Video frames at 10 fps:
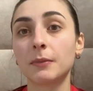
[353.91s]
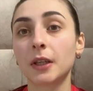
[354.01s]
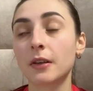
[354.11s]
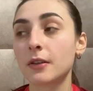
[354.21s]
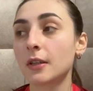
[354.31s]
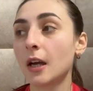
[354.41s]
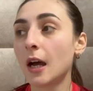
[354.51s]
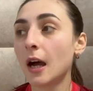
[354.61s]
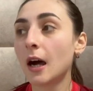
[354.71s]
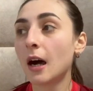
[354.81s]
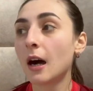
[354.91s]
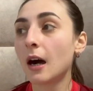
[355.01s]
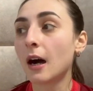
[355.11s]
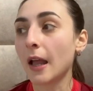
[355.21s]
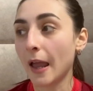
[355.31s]
because
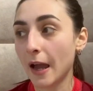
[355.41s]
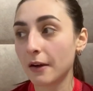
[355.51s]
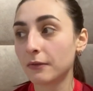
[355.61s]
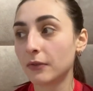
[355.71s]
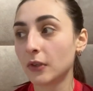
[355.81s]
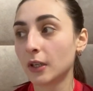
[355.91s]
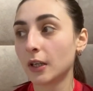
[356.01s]
I have